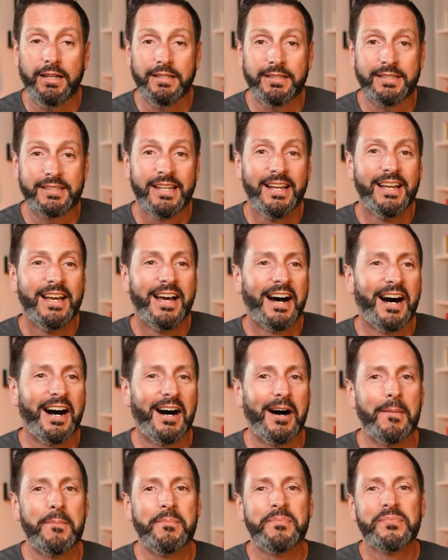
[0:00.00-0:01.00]
us.
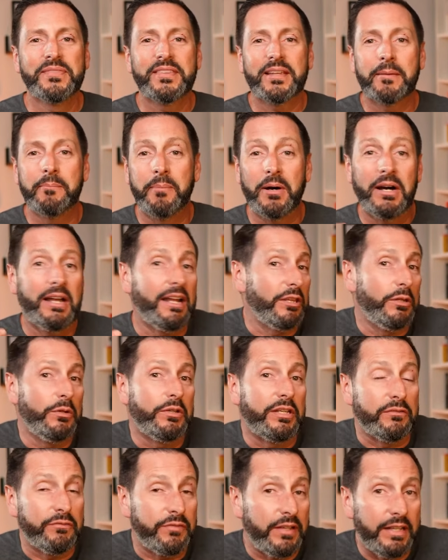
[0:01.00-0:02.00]
um, but you
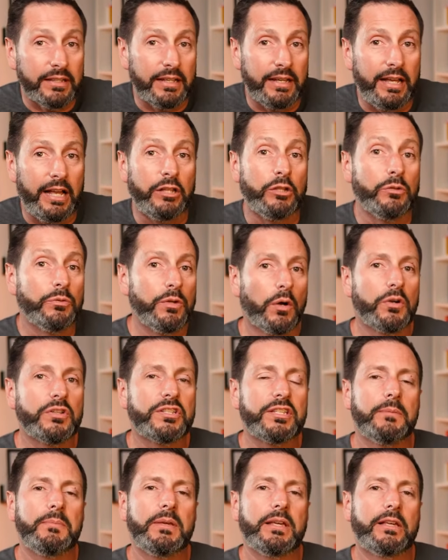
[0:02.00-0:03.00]
can feel it and you
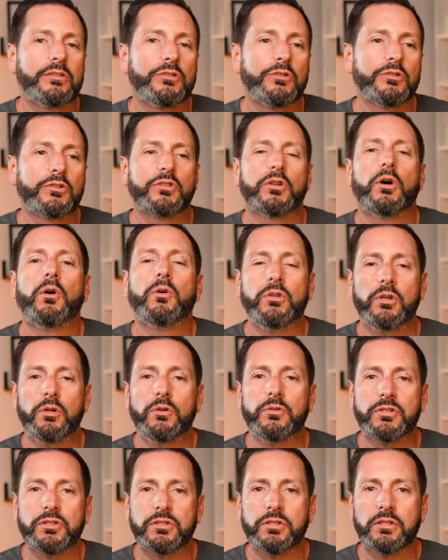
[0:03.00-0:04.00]
notice it because you're so
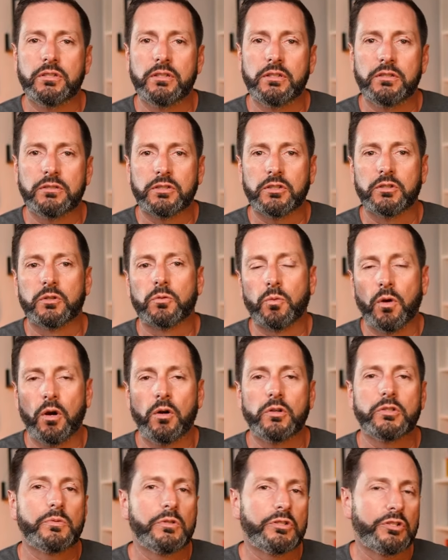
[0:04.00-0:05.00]
used to the to the
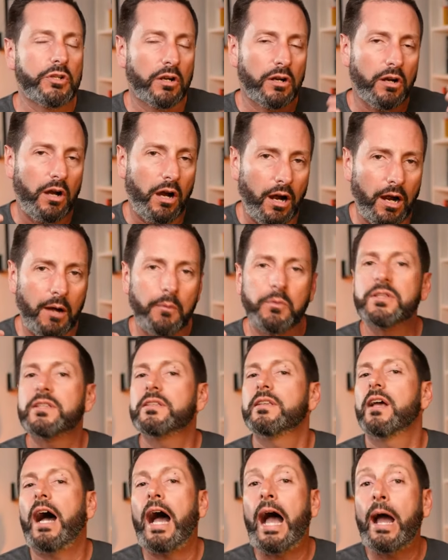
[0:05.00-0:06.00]
roads, which are I would
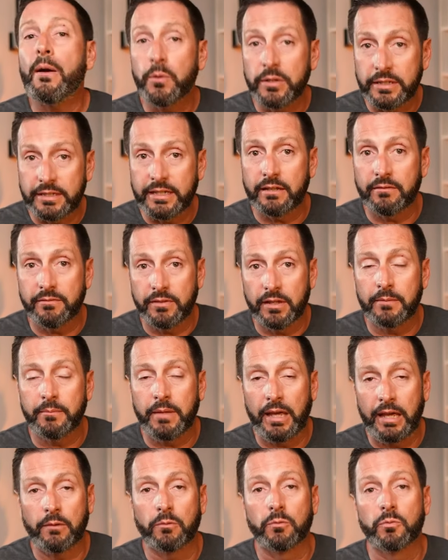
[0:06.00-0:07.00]
I would give them
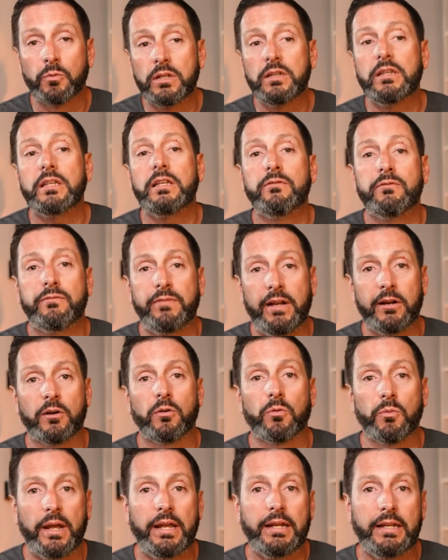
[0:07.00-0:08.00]
a really fair
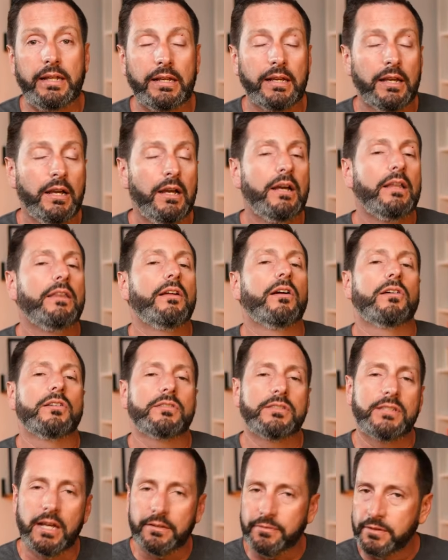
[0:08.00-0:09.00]
rating. There are
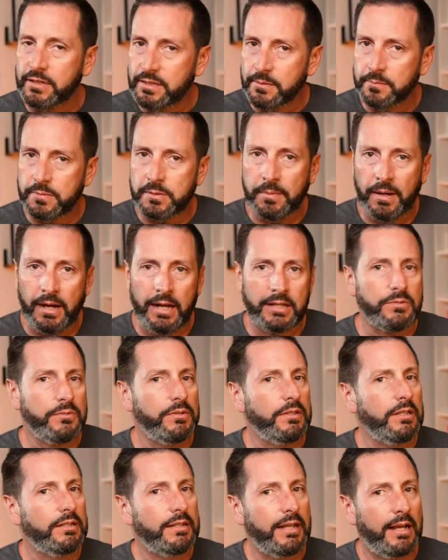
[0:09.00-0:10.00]
definitely some spots
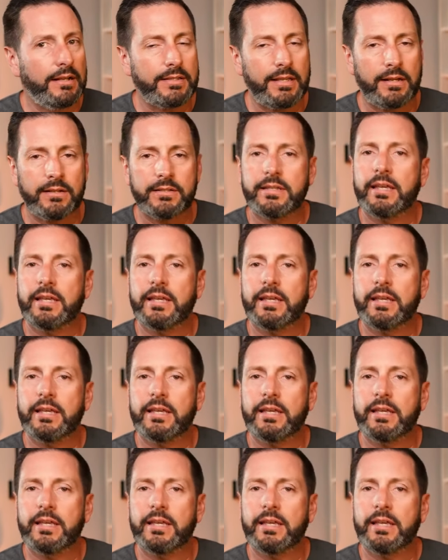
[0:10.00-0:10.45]
when you get downtown